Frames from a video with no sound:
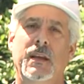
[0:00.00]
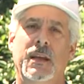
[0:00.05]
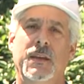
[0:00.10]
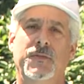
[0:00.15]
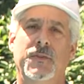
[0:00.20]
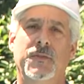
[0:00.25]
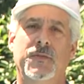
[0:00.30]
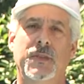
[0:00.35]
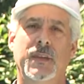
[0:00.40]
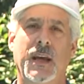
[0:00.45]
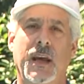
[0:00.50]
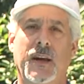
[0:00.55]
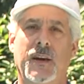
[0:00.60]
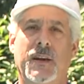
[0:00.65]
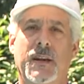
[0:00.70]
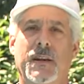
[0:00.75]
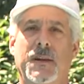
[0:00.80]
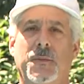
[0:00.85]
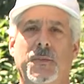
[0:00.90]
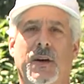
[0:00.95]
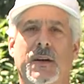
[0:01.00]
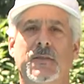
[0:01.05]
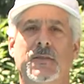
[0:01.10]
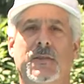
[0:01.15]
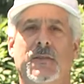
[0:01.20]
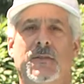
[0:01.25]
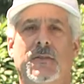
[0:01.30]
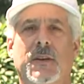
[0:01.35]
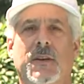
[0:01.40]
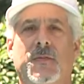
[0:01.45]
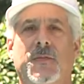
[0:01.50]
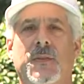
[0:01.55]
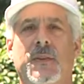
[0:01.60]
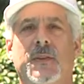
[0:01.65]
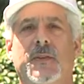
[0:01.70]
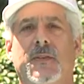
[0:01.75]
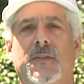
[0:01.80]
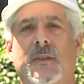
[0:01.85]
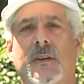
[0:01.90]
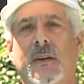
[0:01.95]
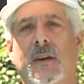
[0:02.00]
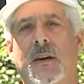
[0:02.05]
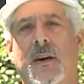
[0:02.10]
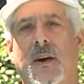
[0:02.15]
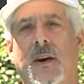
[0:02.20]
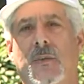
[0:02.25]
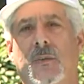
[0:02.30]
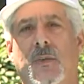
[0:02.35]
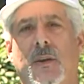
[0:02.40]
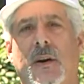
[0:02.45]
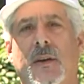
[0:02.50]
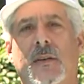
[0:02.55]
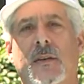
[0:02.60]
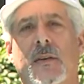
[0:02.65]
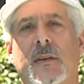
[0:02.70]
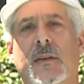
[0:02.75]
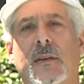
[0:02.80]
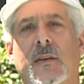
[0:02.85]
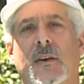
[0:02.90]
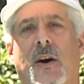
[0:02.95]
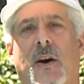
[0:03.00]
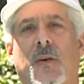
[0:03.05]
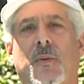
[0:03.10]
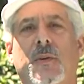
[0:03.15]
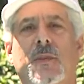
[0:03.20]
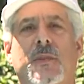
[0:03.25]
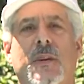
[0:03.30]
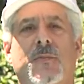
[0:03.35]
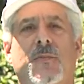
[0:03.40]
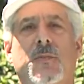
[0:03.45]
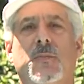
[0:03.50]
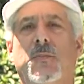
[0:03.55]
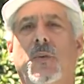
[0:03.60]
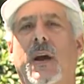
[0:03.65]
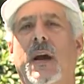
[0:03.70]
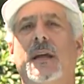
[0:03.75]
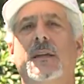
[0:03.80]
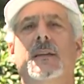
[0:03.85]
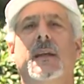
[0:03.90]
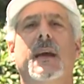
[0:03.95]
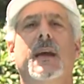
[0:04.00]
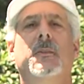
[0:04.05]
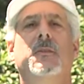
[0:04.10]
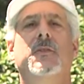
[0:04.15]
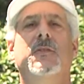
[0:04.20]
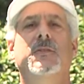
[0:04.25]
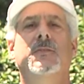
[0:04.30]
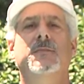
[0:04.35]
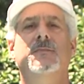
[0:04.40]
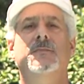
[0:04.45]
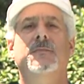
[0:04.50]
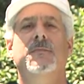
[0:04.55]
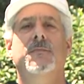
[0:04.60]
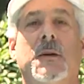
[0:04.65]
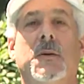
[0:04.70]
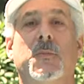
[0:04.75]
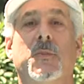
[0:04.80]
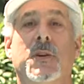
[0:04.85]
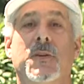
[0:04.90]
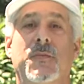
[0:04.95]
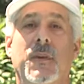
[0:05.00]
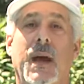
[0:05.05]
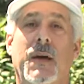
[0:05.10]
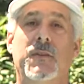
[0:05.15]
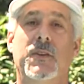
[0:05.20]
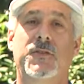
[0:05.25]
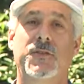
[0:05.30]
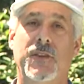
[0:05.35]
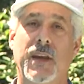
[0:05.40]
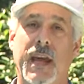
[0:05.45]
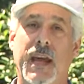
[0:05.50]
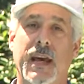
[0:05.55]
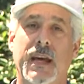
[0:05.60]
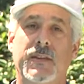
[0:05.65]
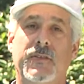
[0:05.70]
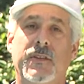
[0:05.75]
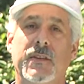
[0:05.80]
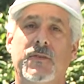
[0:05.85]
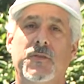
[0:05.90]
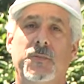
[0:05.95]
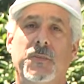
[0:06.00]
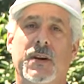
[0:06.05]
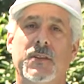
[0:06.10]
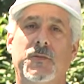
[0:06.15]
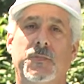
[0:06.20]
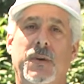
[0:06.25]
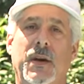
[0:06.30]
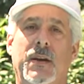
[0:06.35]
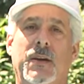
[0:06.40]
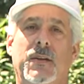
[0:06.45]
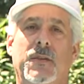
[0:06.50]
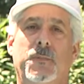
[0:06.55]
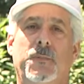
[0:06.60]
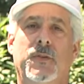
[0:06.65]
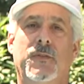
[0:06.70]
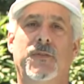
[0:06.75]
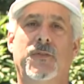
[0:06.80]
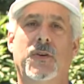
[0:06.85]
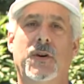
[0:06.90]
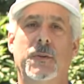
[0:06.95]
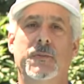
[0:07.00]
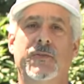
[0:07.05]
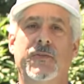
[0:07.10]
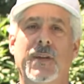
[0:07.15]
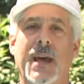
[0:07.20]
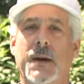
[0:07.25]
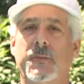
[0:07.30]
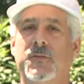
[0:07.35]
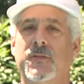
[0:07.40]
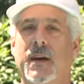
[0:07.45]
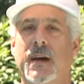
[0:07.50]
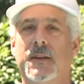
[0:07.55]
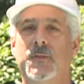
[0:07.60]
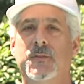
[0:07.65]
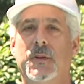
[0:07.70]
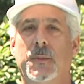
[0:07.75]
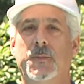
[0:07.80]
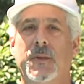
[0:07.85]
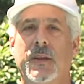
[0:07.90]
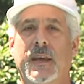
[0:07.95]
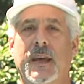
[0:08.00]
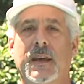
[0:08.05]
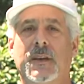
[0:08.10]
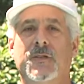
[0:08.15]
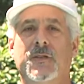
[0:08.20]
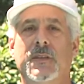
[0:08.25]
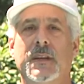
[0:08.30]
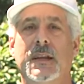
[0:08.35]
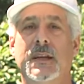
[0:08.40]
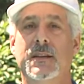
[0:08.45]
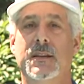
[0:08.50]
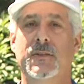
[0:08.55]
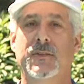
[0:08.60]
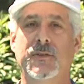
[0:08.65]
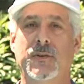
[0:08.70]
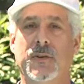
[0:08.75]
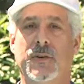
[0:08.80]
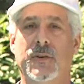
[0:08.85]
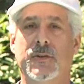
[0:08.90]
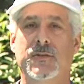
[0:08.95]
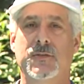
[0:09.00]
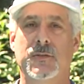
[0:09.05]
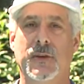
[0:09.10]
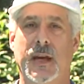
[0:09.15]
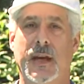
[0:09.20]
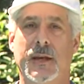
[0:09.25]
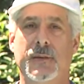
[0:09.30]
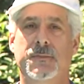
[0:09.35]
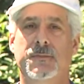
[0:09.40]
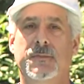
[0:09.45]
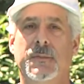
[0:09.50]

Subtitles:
if you've inherited a bunch of different hardware, all with different brand names. But if you have the chance, it's much better to perform snapshot and replication in the storage array.